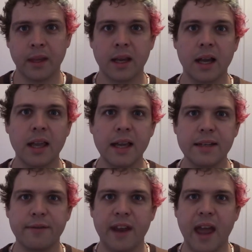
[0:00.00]

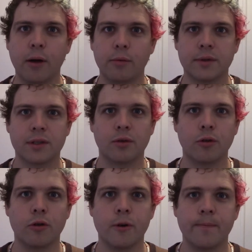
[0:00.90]
Collective nouns,
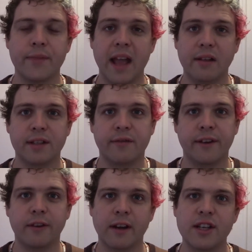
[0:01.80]
or nouns of
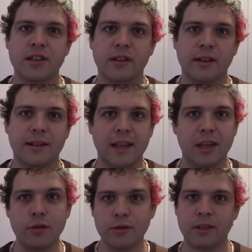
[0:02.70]
veneration as they
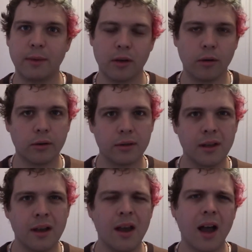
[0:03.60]
used to be called,
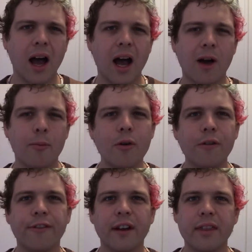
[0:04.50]
are more
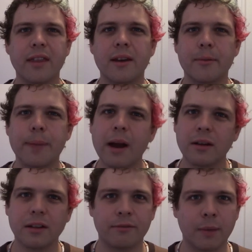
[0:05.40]
fun than a
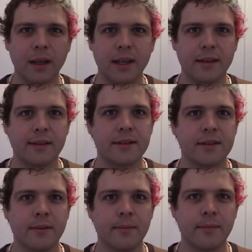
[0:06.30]
barrel of monkeys.
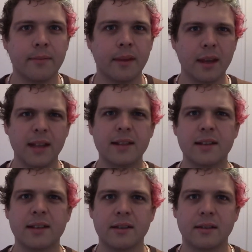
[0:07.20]

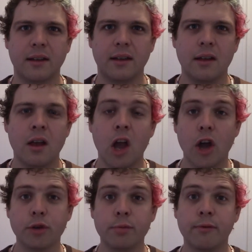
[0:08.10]
Incidentally,
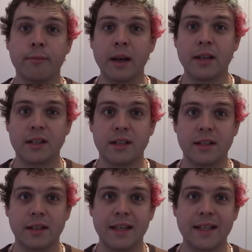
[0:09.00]
a group of
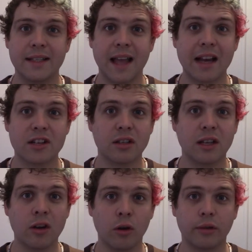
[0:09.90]
monkeys is
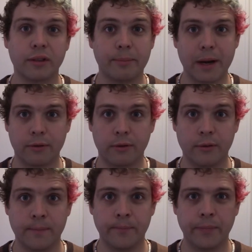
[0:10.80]
actually called a barrel,
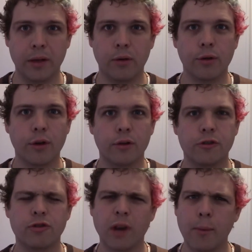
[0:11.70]
although
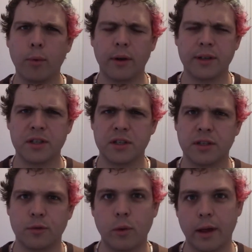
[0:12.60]
tribe works just
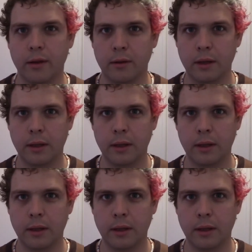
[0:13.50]
as well.